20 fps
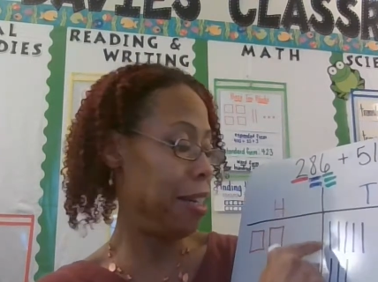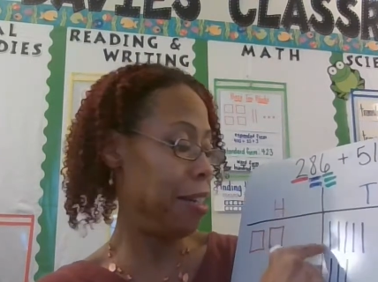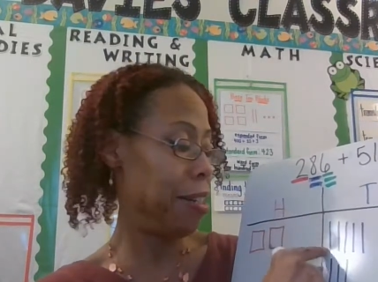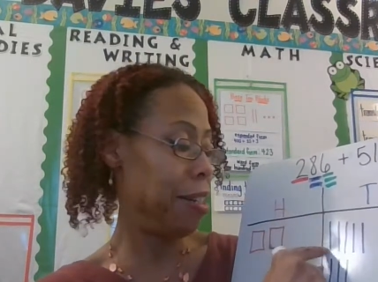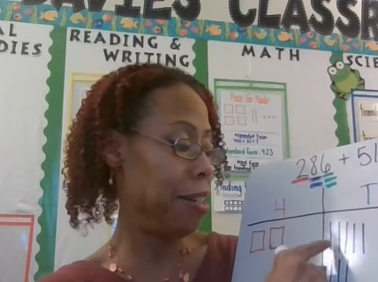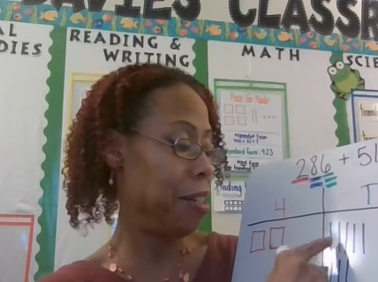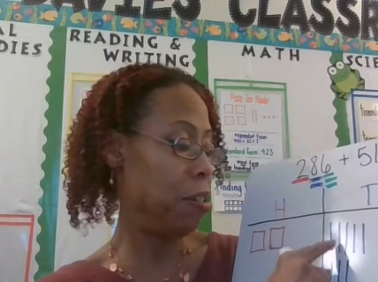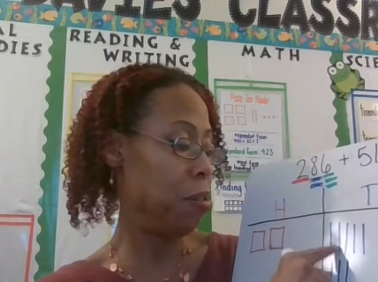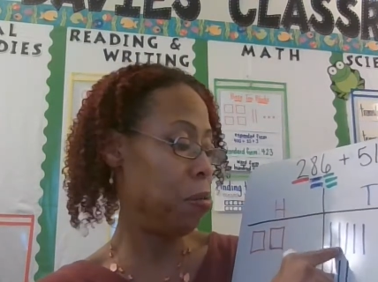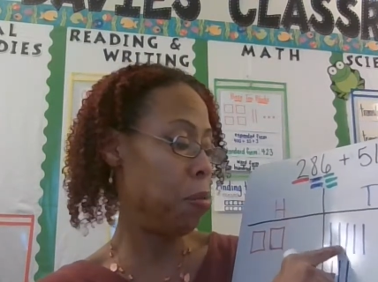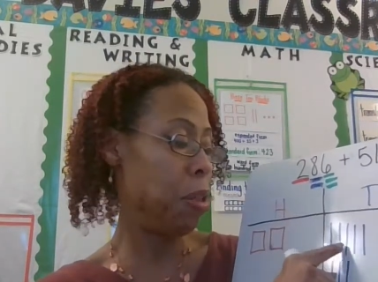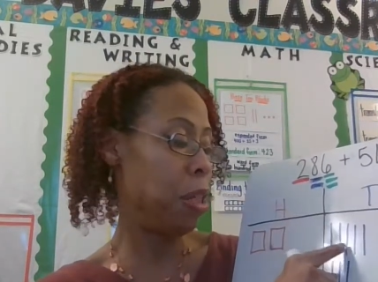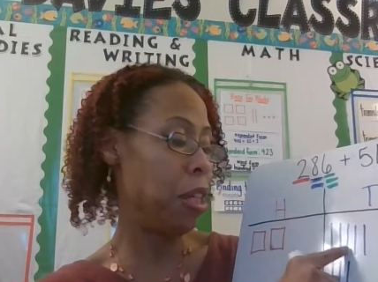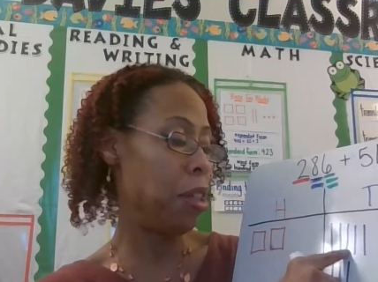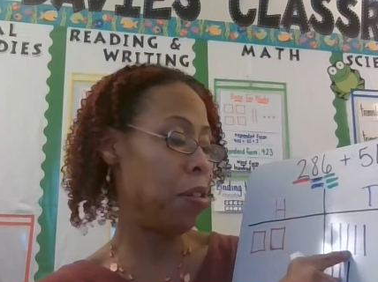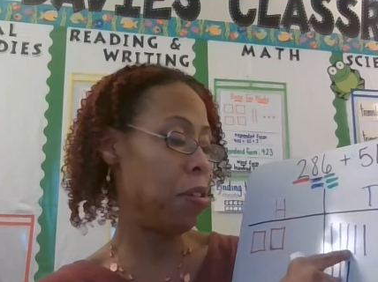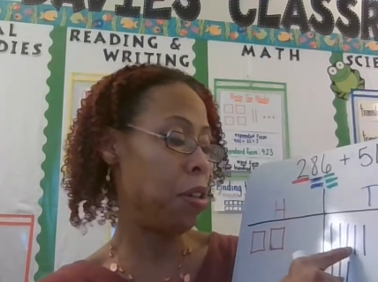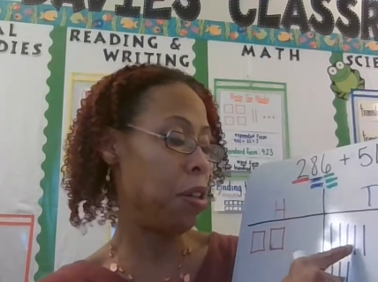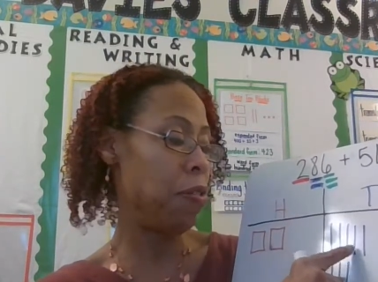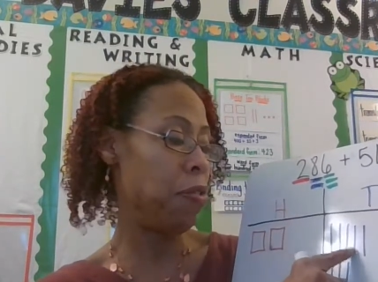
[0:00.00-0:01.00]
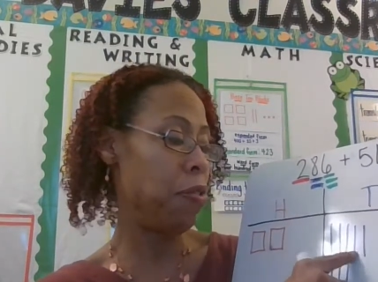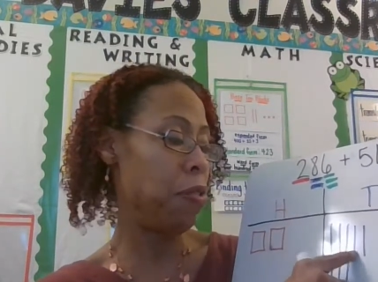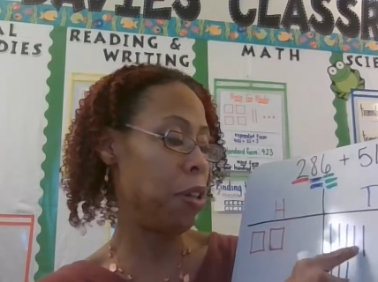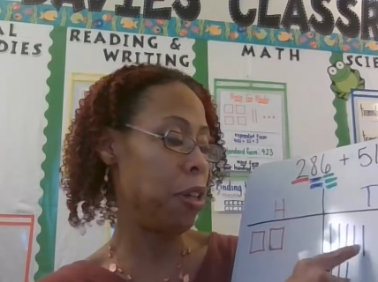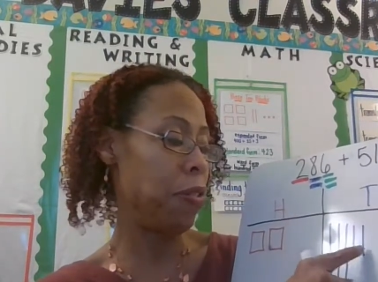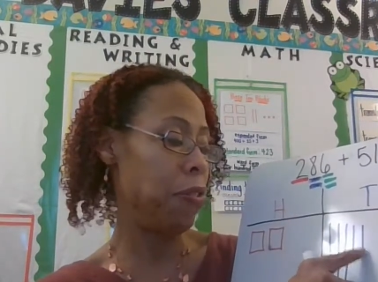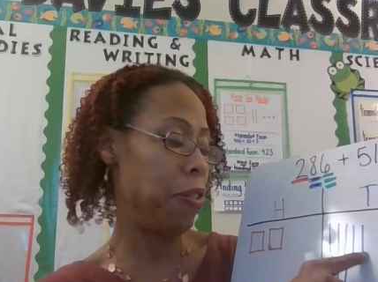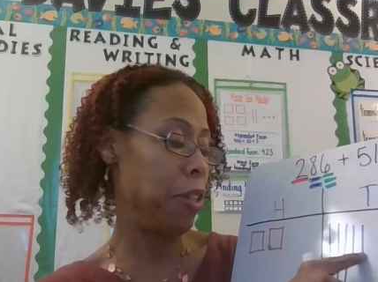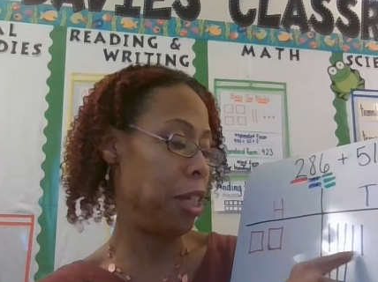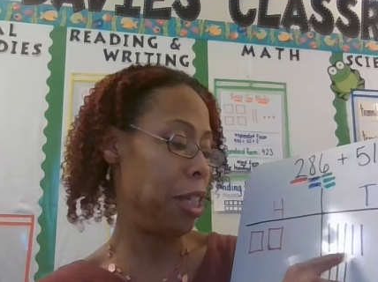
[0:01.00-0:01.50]
10, 20, 30, 40,
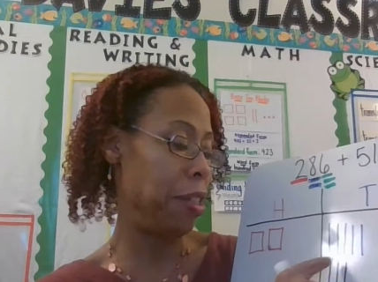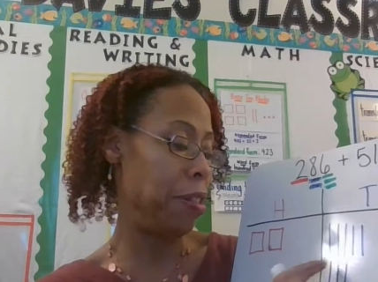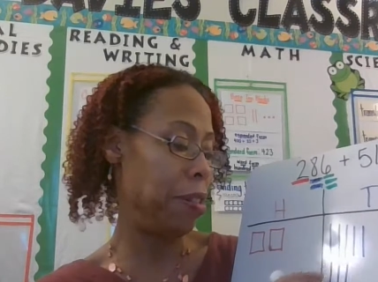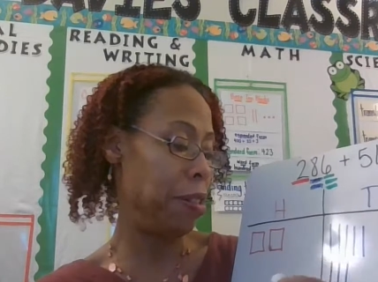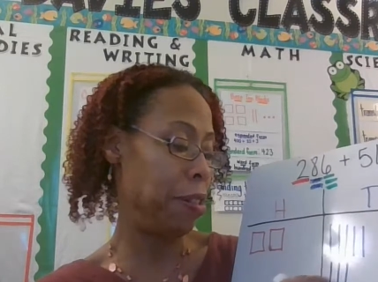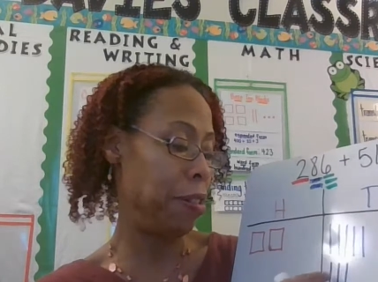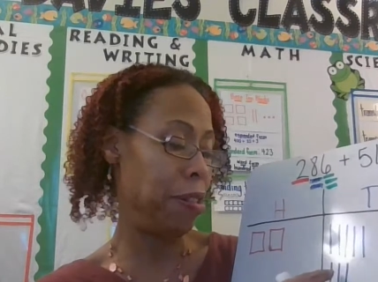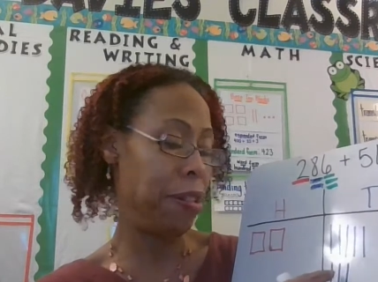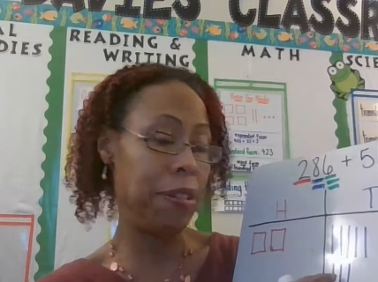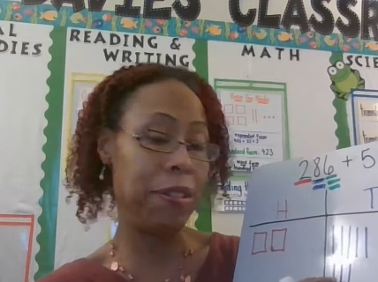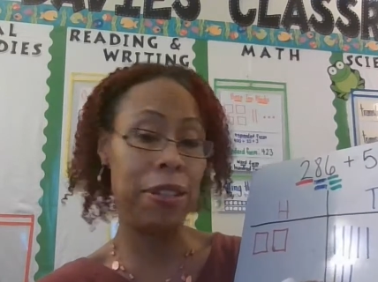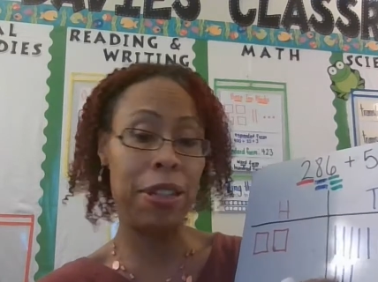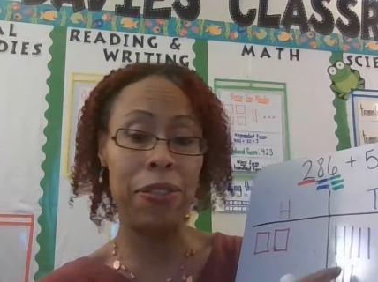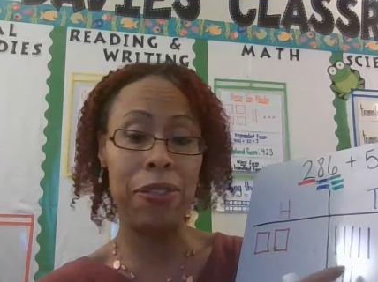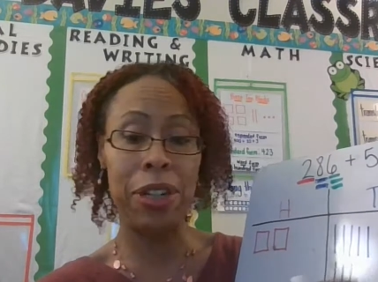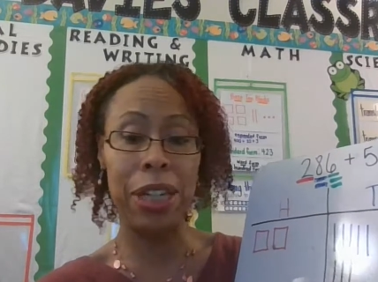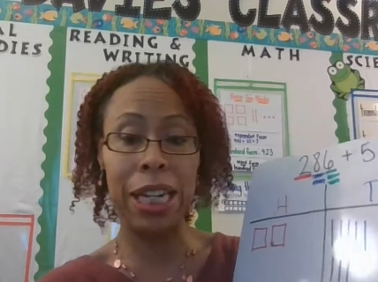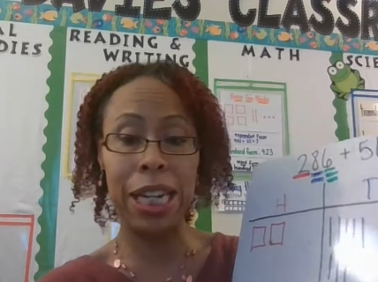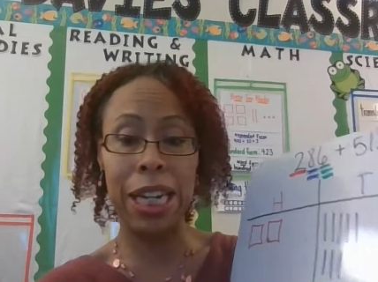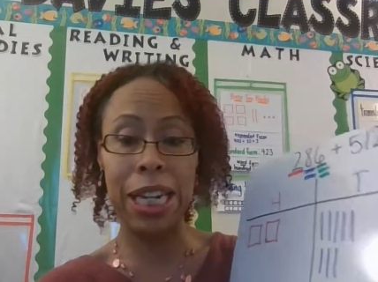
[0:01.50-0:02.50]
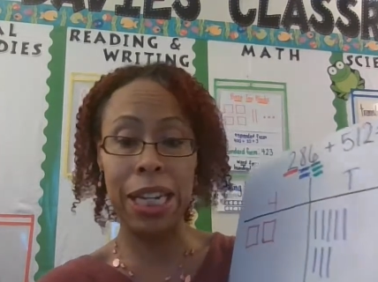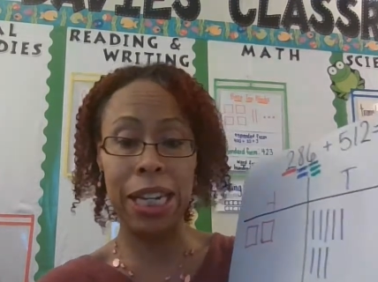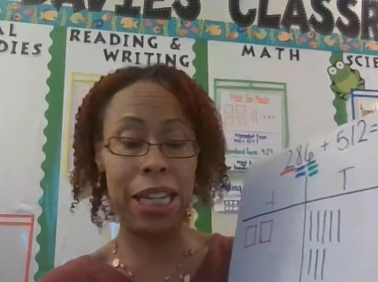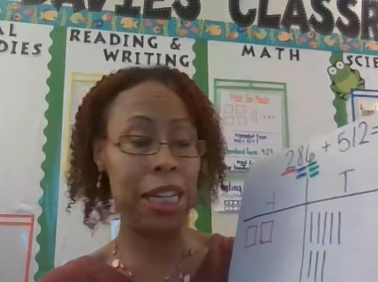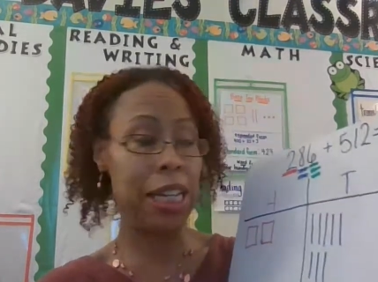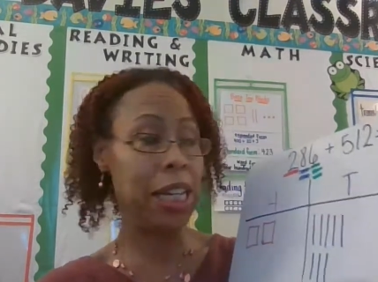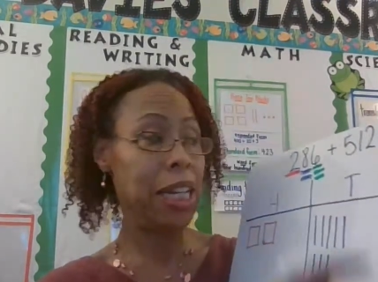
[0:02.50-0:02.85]
50, 60, 70, 80.